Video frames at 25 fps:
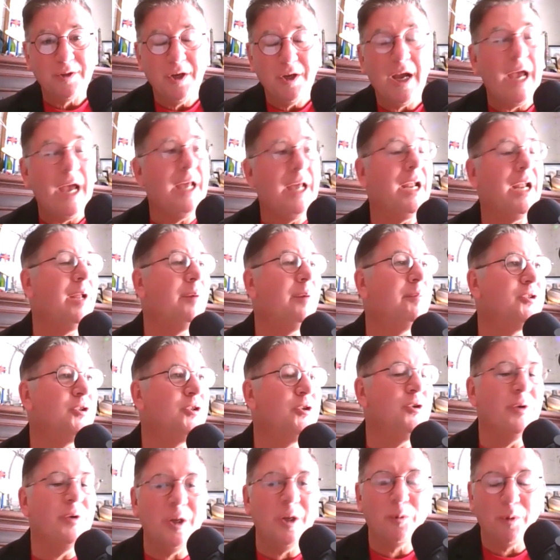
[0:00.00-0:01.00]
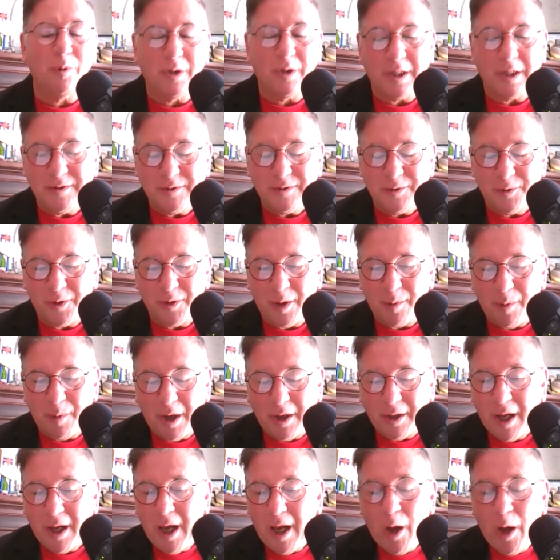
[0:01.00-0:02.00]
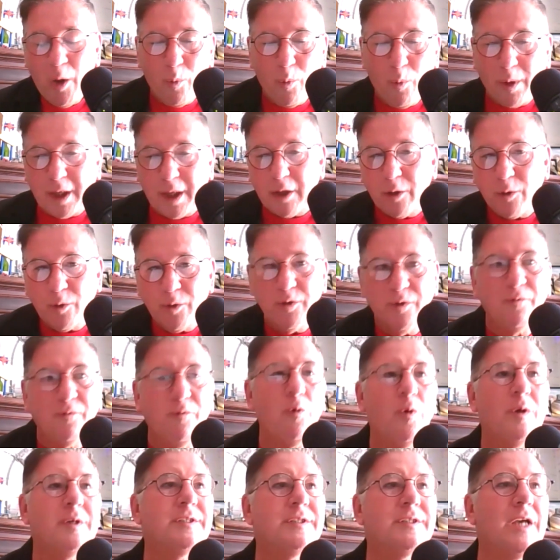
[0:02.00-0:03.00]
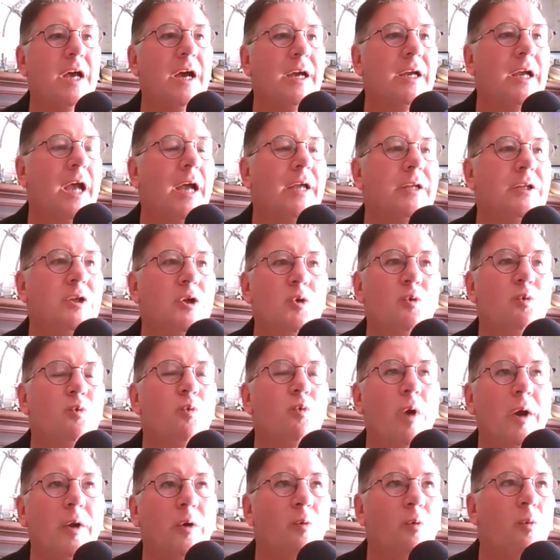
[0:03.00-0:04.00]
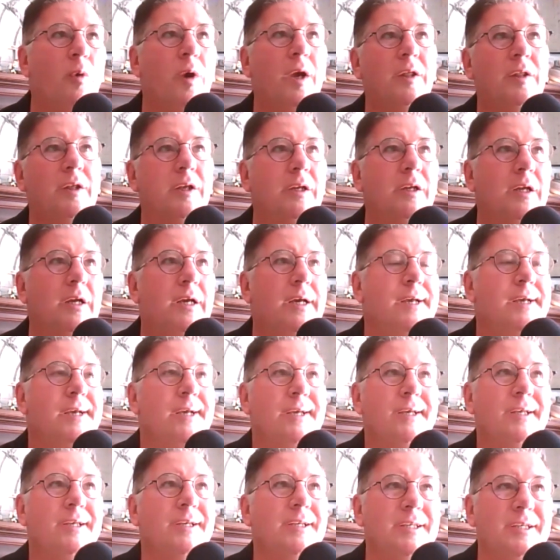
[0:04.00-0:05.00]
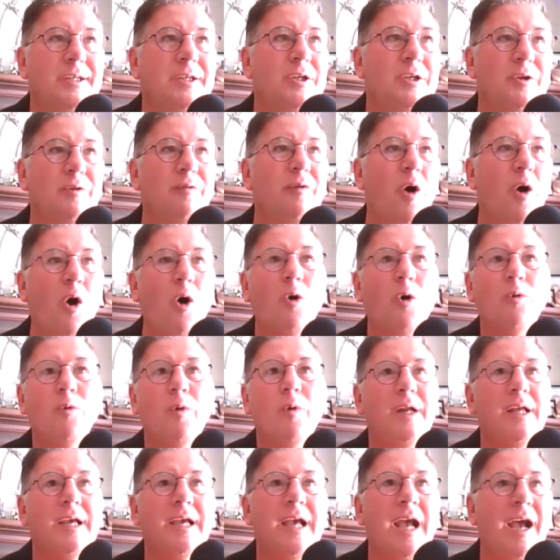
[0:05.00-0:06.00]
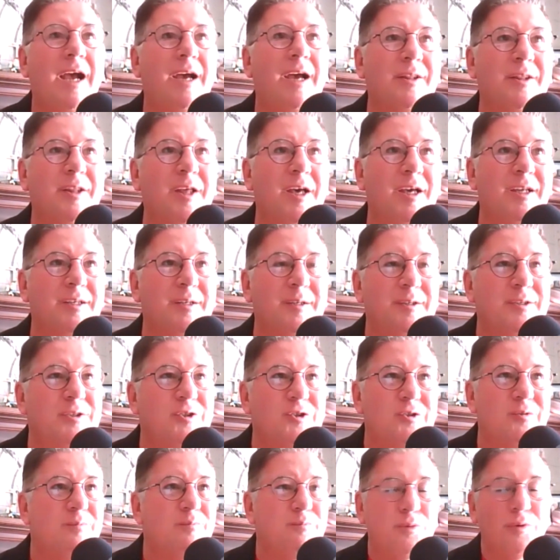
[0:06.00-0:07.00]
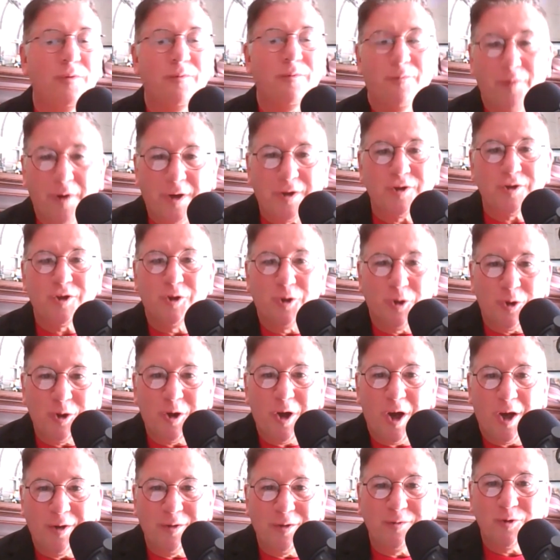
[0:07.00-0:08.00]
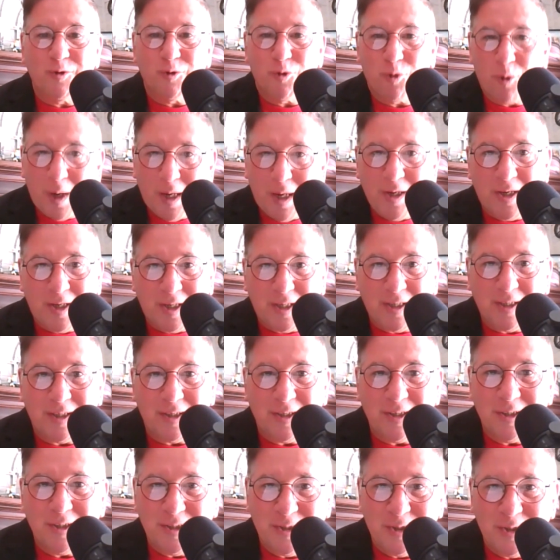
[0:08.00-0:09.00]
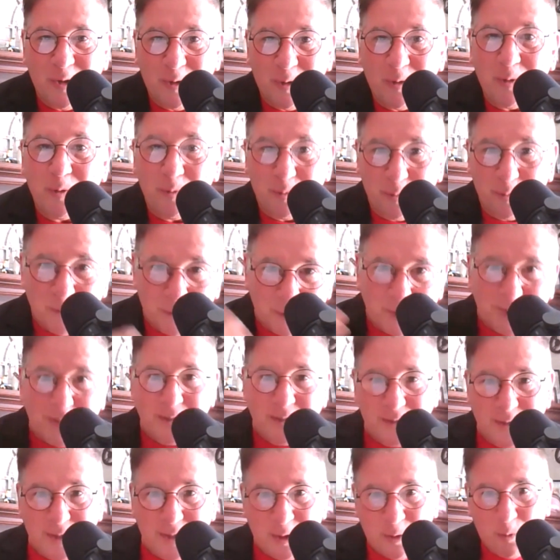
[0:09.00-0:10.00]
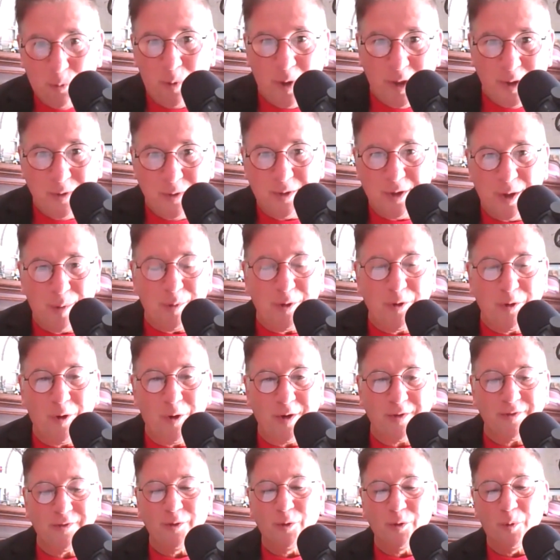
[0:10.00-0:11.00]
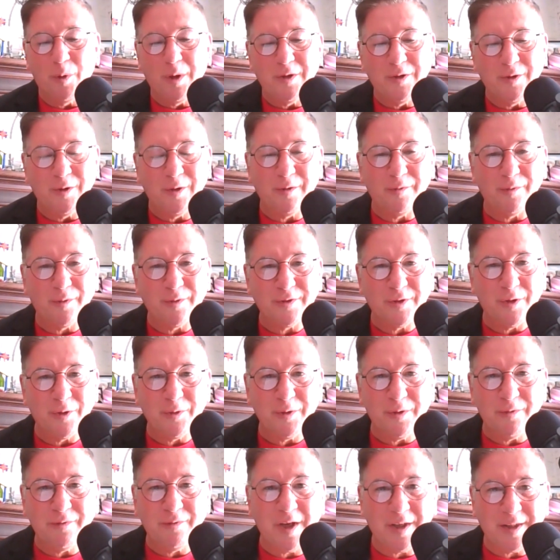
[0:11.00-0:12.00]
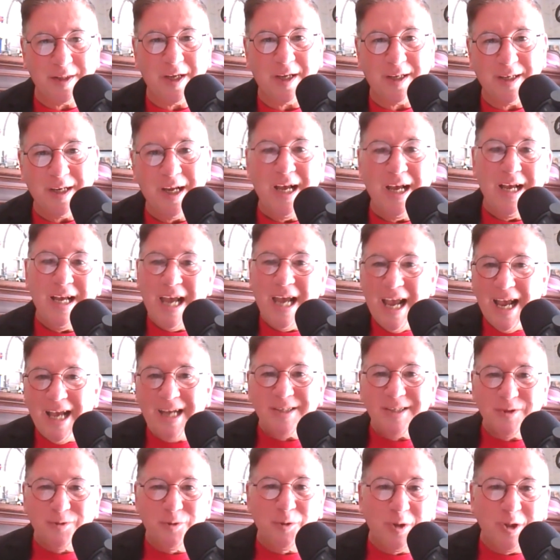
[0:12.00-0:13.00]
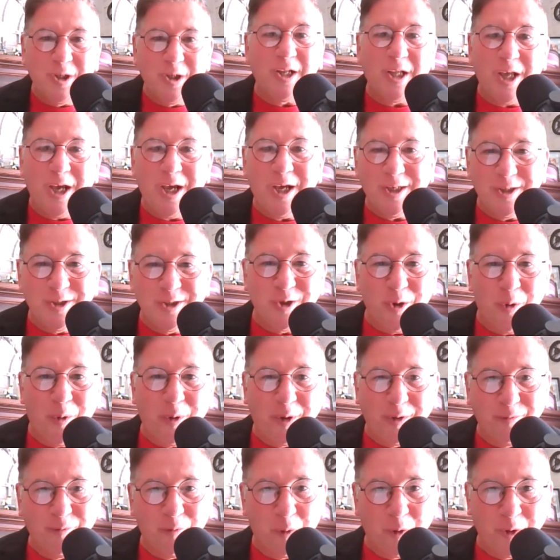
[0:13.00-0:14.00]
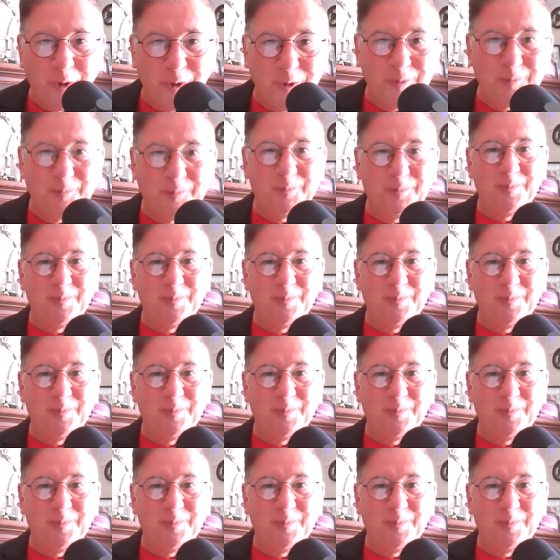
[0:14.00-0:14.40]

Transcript: Yeah. And I'm sure you can relate to them. And when I heard your voice, I knew right away that you've already had that professional kind of training, in the way you come across and the way you deliver. So you've got that extra little edge going for you.